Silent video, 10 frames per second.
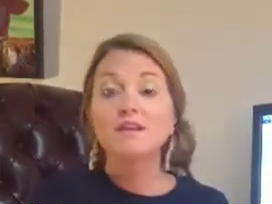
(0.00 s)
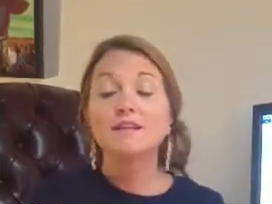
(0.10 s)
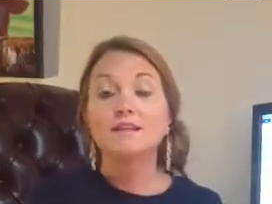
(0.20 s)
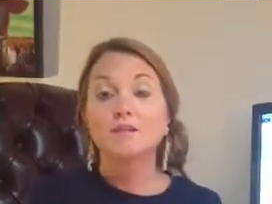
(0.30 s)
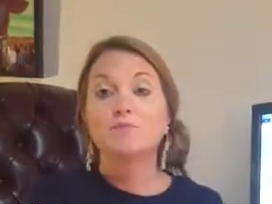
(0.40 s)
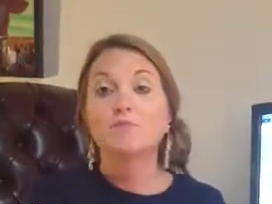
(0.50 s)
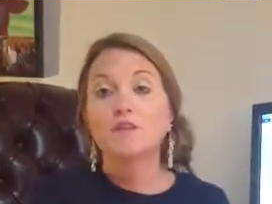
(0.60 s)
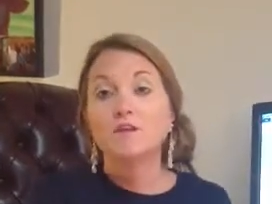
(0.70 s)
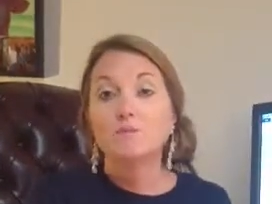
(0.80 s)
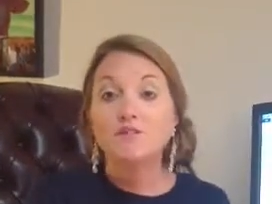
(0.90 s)
Hello.
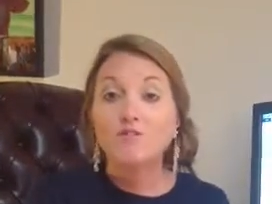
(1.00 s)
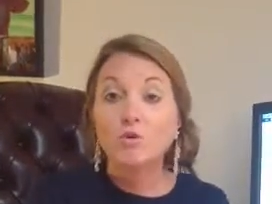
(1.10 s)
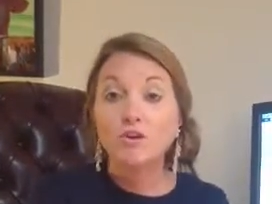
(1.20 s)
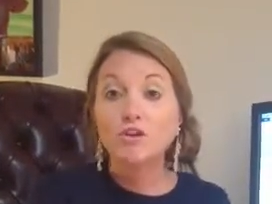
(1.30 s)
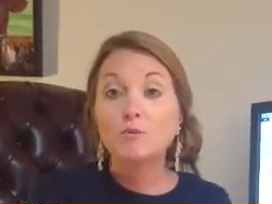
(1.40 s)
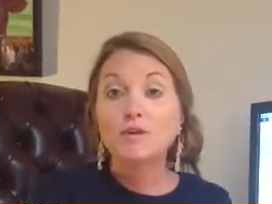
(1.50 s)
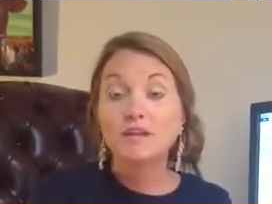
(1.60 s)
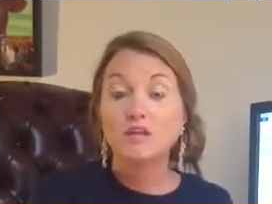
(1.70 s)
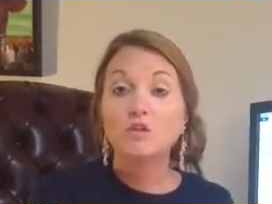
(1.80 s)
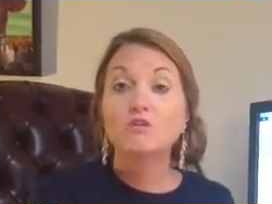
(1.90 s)
Before you
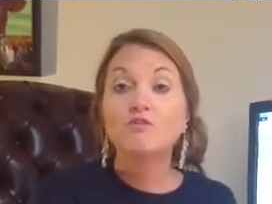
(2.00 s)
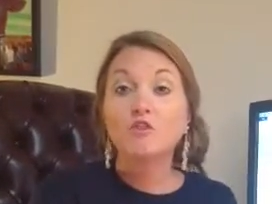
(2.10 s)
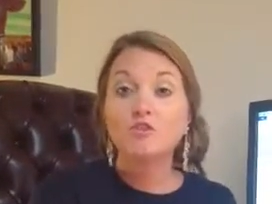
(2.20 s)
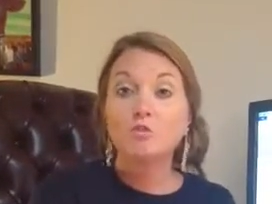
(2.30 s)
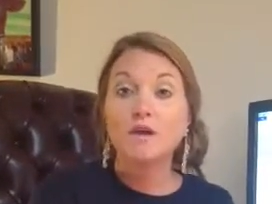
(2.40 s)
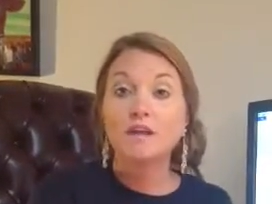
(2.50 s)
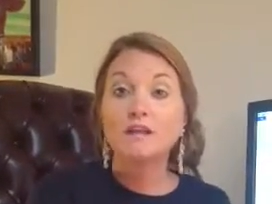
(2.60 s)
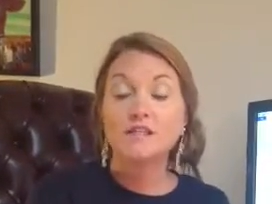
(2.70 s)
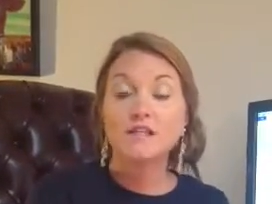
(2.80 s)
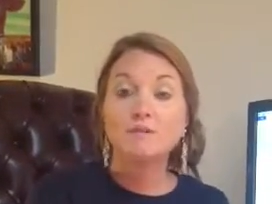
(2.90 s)
begin your first writing
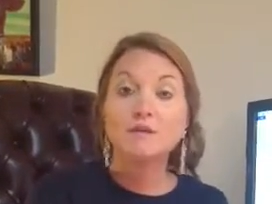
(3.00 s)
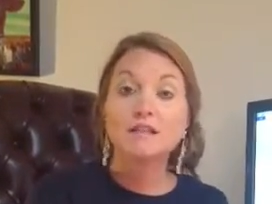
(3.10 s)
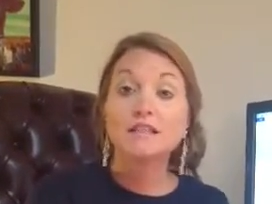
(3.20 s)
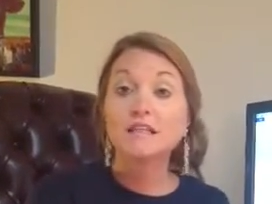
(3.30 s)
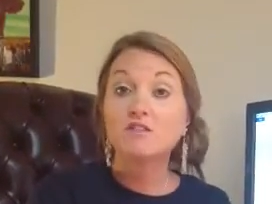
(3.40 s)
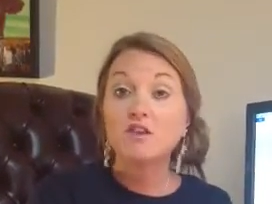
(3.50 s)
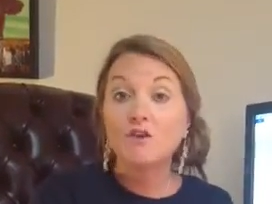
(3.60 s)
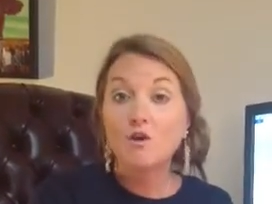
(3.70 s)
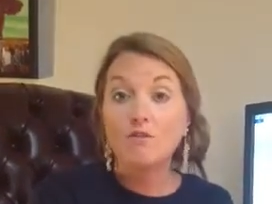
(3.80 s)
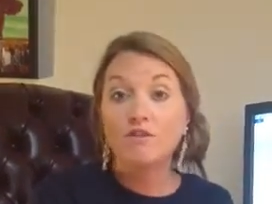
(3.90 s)
assignment, I'd like to
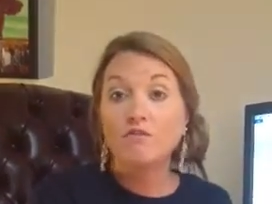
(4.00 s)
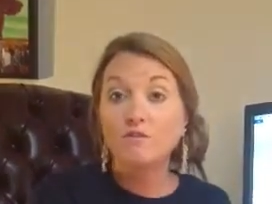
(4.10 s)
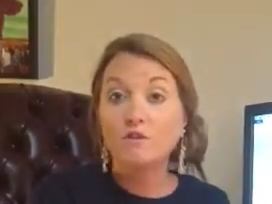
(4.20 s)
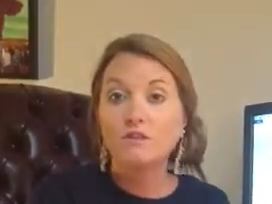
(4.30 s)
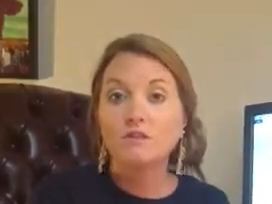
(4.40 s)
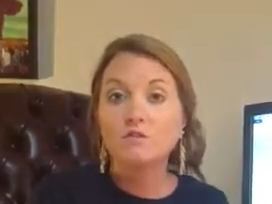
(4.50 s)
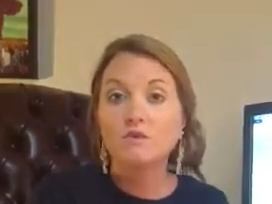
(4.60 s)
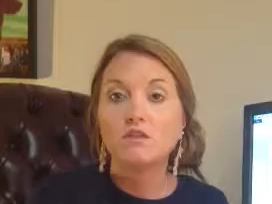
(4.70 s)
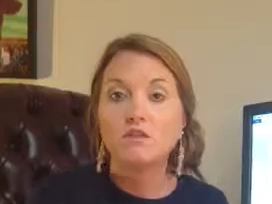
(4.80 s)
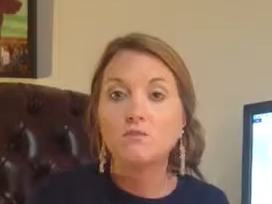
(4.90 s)
go over a few things
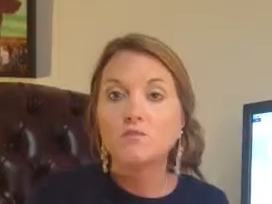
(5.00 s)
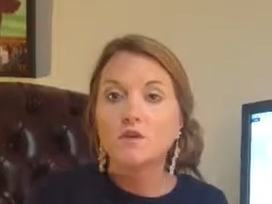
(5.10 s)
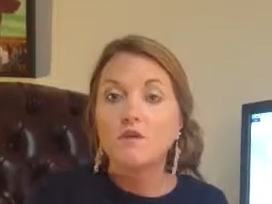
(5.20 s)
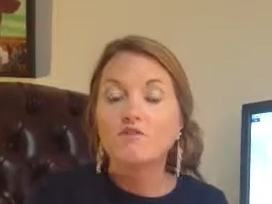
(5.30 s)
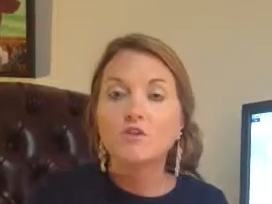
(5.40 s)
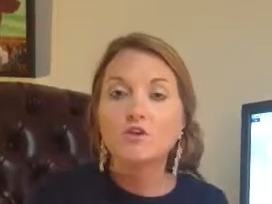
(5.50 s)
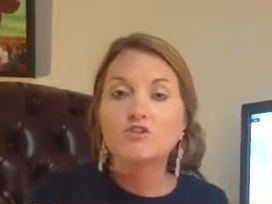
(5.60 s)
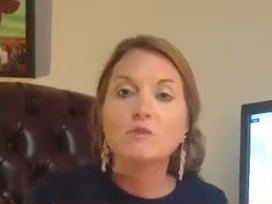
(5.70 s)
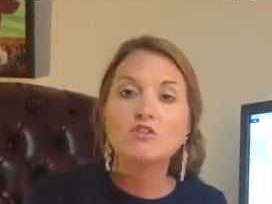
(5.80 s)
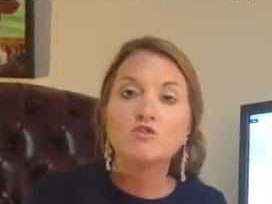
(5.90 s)
with you.
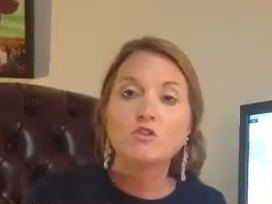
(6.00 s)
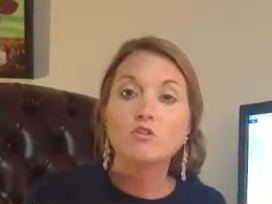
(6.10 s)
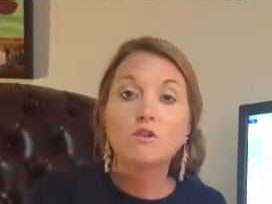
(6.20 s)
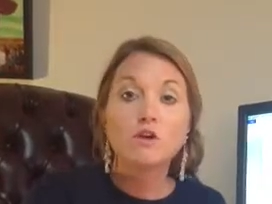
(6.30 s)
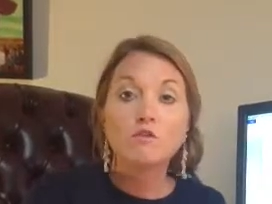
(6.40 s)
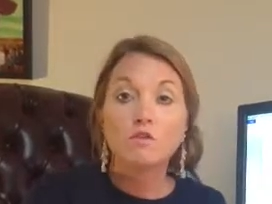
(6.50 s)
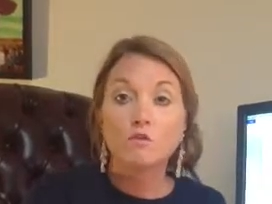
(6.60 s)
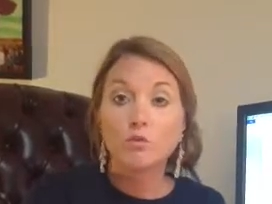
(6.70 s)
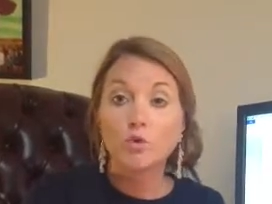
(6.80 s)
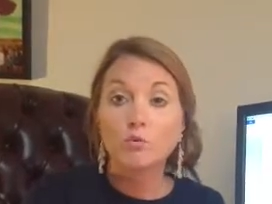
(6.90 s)
First, make sure you look over the
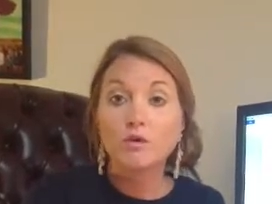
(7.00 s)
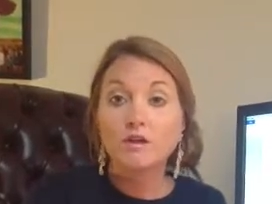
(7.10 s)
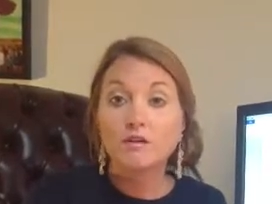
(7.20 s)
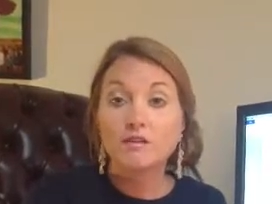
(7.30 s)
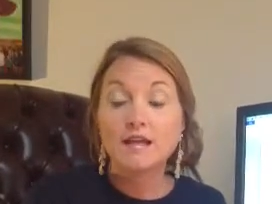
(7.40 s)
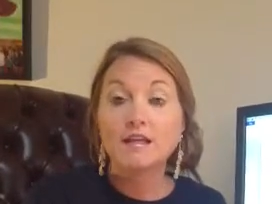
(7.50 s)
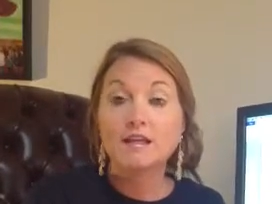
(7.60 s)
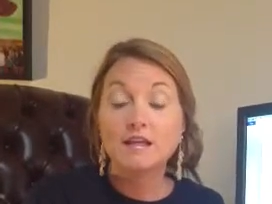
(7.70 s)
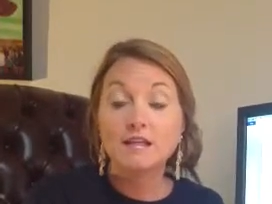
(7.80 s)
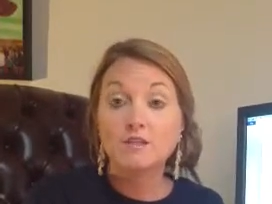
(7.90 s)
rubric, as
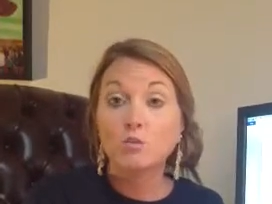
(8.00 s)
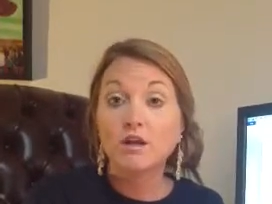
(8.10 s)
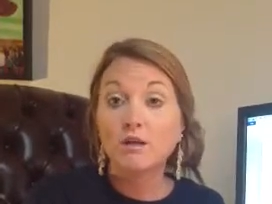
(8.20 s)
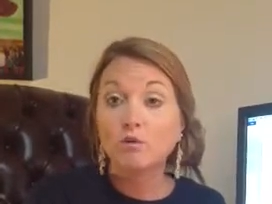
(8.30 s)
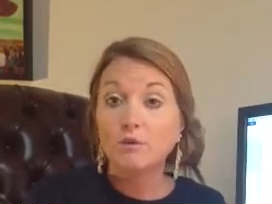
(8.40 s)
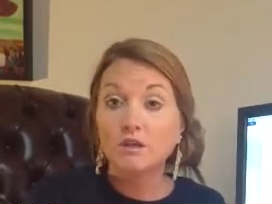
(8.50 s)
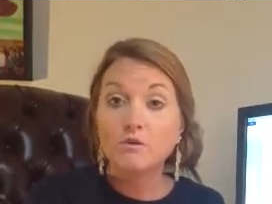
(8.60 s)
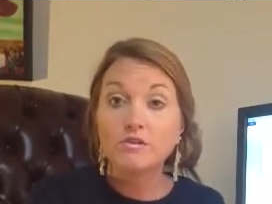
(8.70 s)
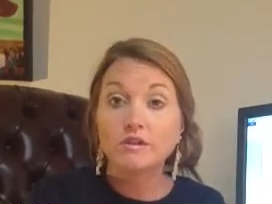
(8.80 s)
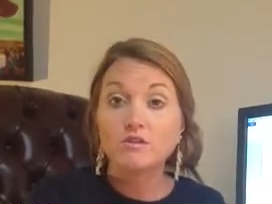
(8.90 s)
that is what I will be
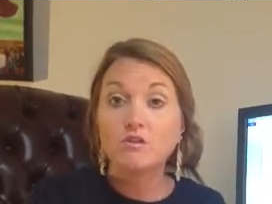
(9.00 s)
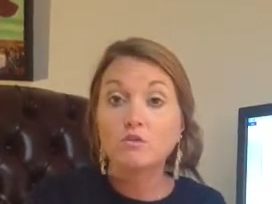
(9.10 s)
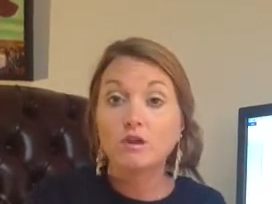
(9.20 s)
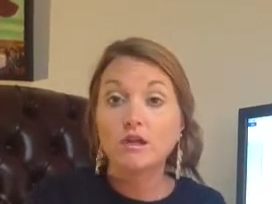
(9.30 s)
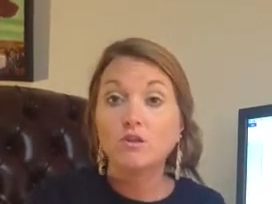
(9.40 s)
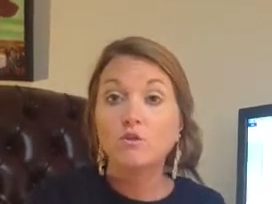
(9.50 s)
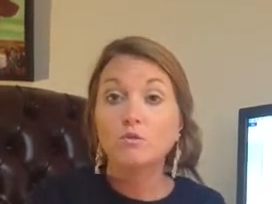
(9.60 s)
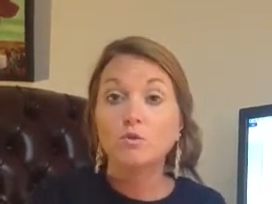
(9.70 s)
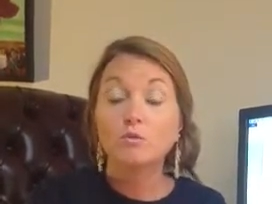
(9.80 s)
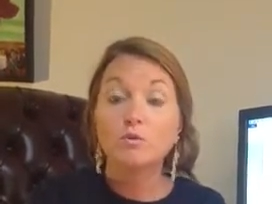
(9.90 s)
using to grade your
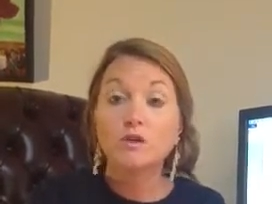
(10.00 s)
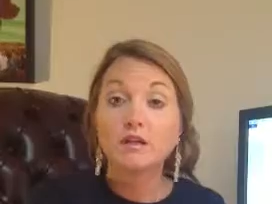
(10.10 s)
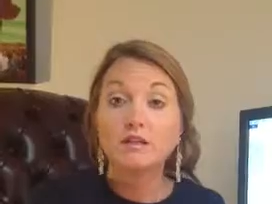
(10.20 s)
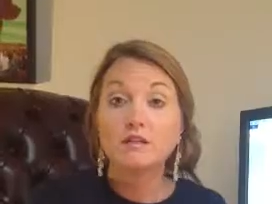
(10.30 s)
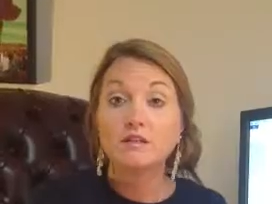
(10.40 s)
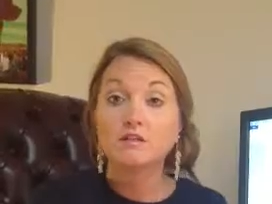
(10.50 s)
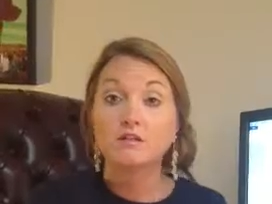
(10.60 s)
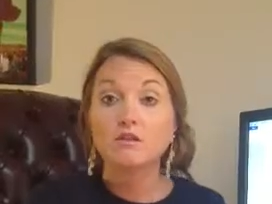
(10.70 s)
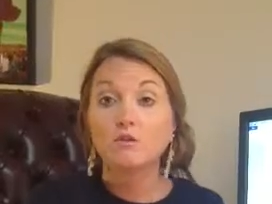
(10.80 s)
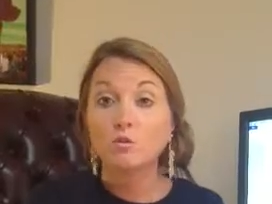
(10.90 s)
rubric and
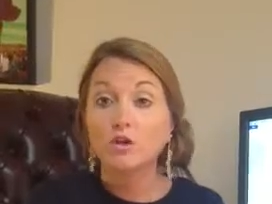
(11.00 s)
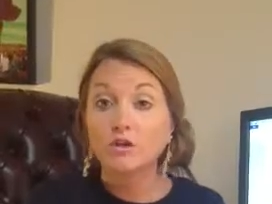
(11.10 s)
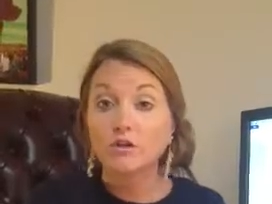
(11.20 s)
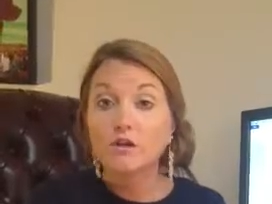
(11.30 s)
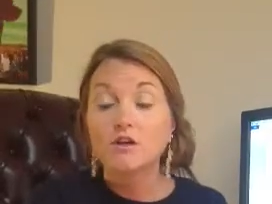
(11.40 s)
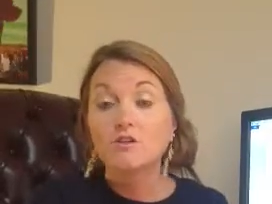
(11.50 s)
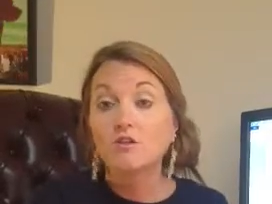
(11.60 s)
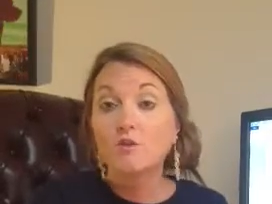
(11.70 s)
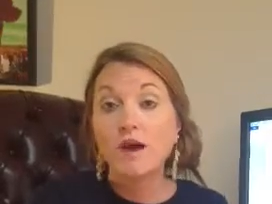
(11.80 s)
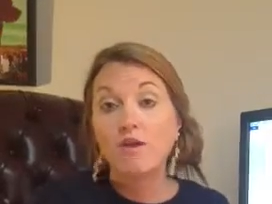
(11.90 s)
assessing your work. So
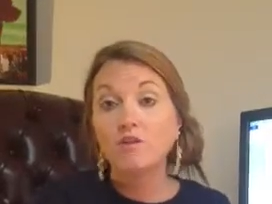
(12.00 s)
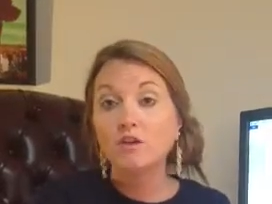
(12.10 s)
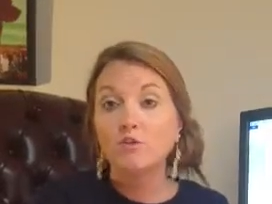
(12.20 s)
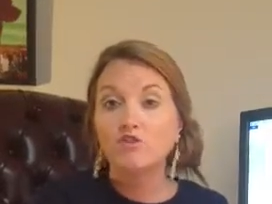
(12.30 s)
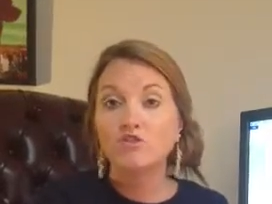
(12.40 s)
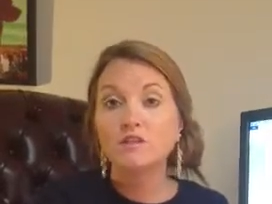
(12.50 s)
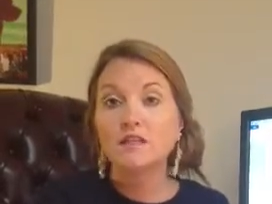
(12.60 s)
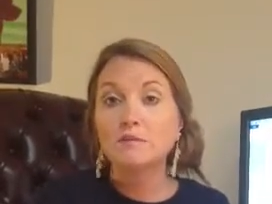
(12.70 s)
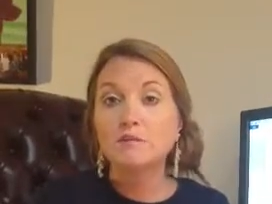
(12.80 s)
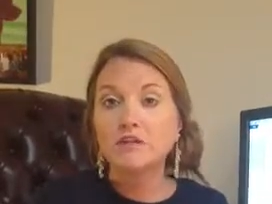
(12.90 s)
if you have any questions,
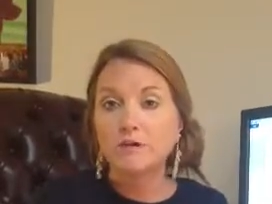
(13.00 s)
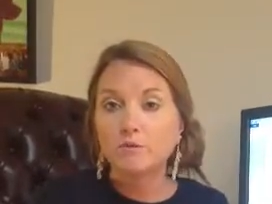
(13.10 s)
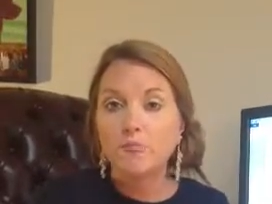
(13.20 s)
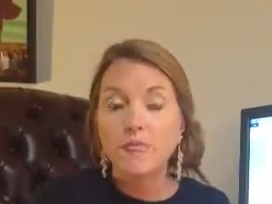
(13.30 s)
let me know.